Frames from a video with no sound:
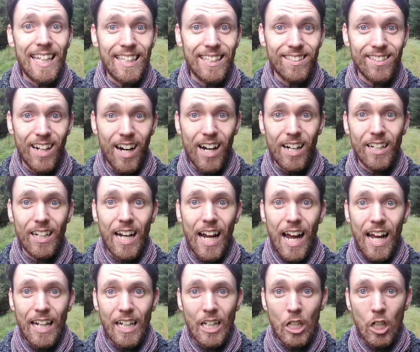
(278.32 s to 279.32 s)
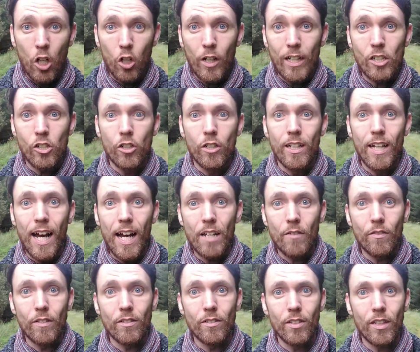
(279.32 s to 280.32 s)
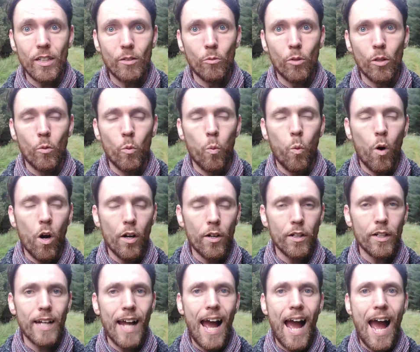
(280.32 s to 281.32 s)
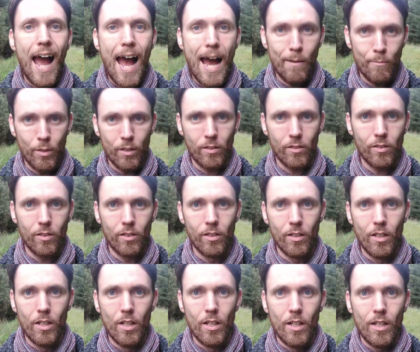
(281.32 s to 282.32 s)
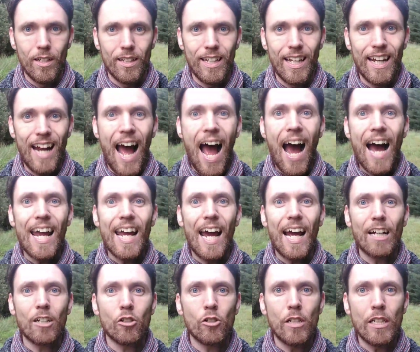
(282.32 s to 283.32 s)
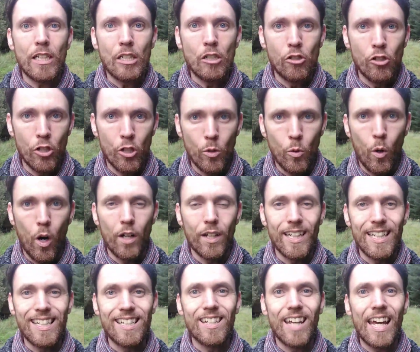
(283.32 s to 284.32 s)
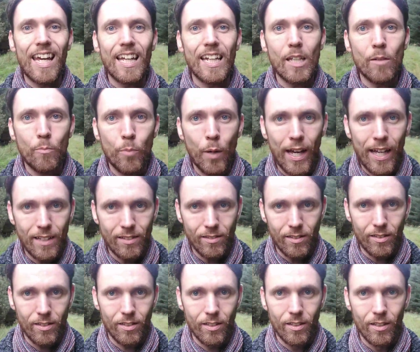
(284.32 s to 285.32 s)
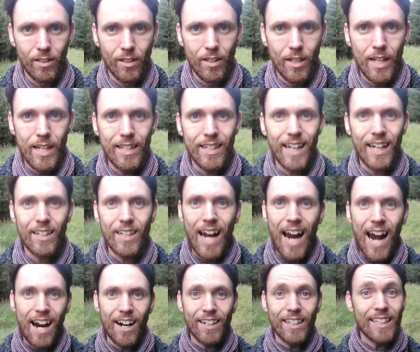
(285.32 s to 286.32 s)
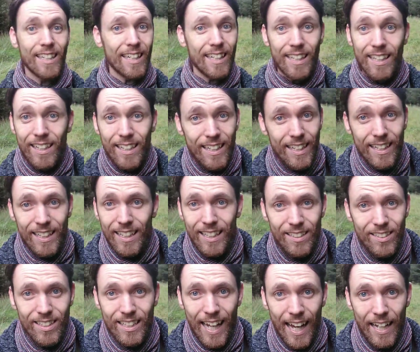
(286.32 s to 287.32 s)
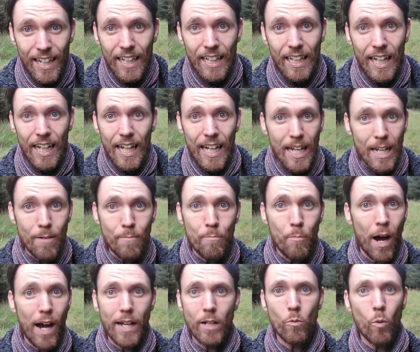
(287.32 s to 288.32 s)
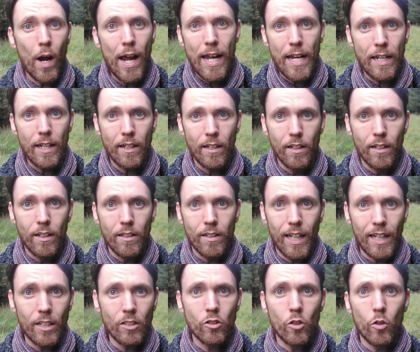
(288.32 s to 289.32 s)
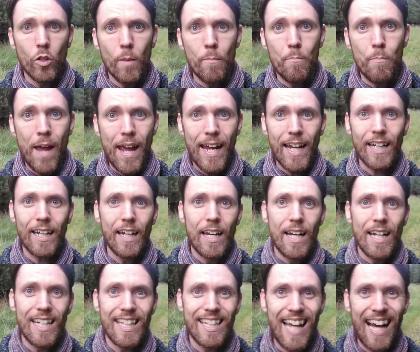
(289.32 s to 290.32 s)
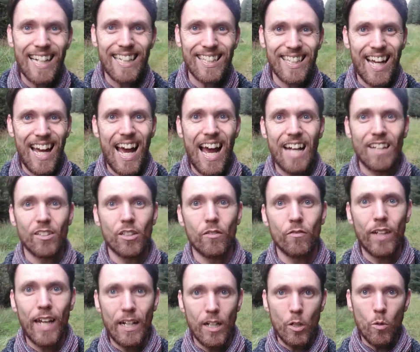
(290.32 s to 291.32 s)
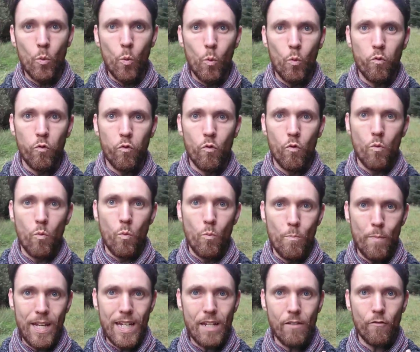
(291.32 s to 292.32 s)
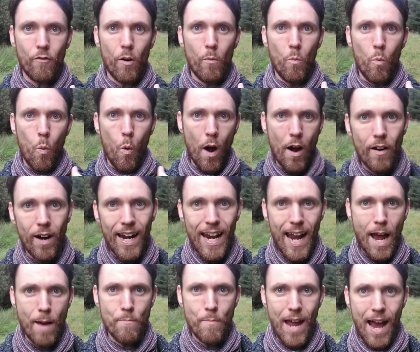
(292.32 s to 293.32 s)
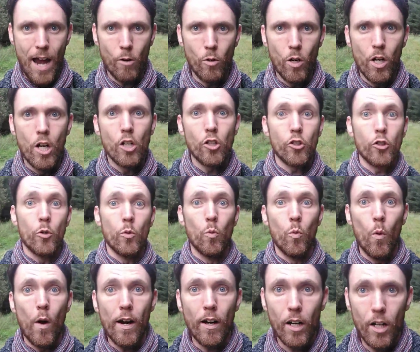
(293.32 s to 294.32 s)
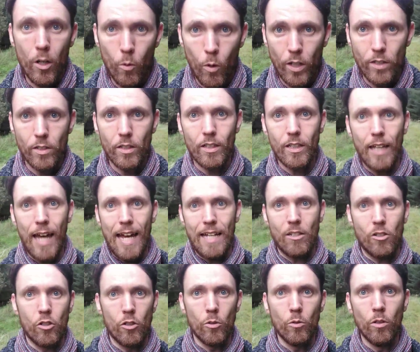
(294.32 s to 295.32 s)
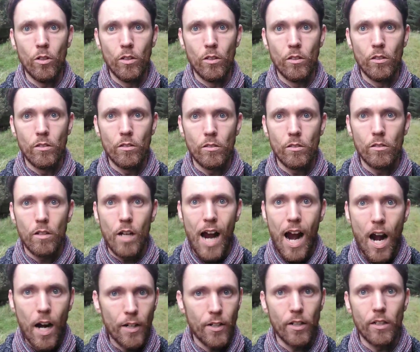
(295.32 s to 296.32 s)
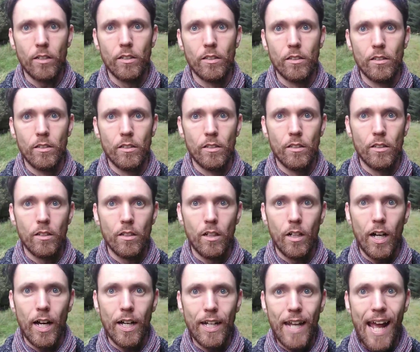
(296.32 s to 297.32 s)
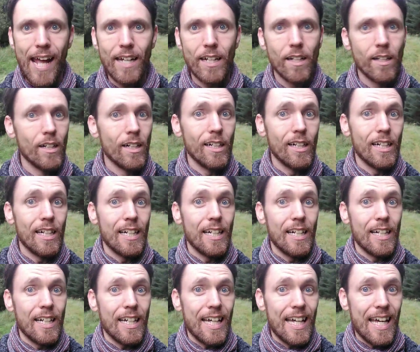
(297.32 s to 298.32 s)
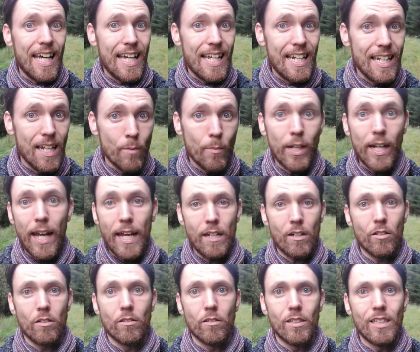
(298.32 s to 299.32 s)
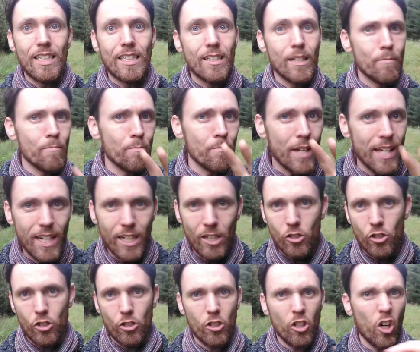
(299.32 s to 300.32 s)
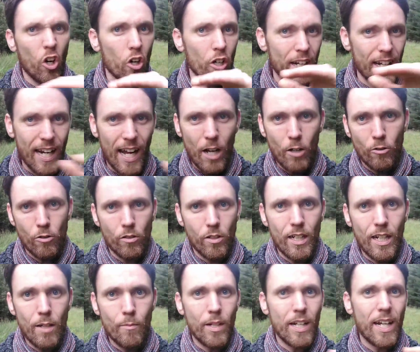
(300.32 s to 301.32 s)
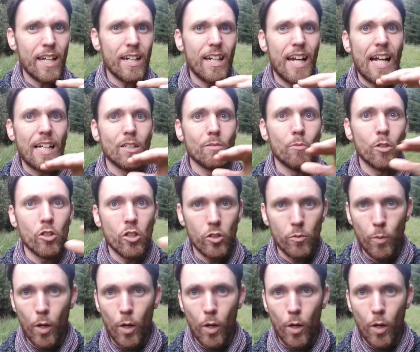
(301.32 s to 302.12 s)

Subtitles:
start and look at your life and see, what are the habits that I actually do on a daily basis that is getting in my way, that is going to make that task of getting me from where I am now to where I want to get to harder. And then eliminate diminish, cut it out, eliminate it as much as